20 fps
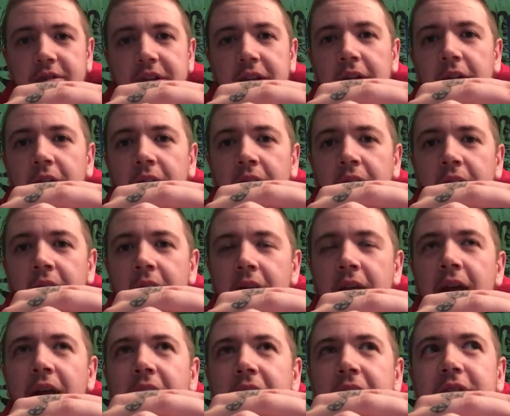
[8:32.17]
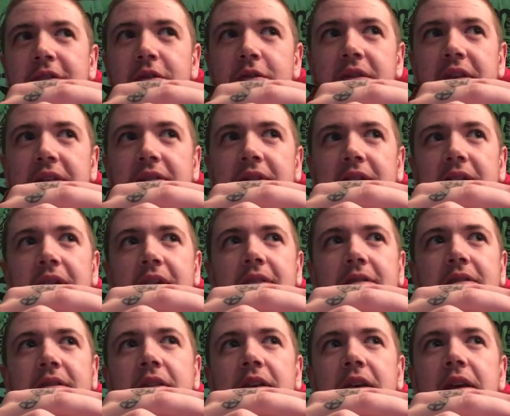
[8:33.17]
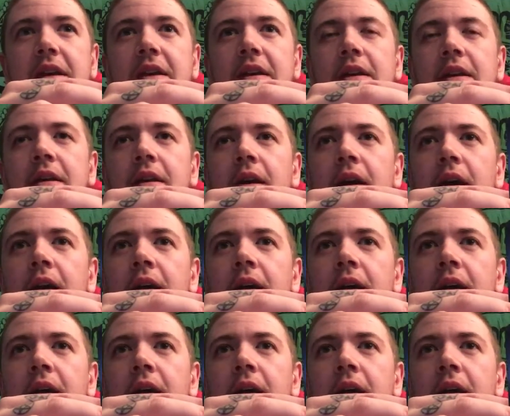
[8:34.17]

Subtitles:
here. And so this is the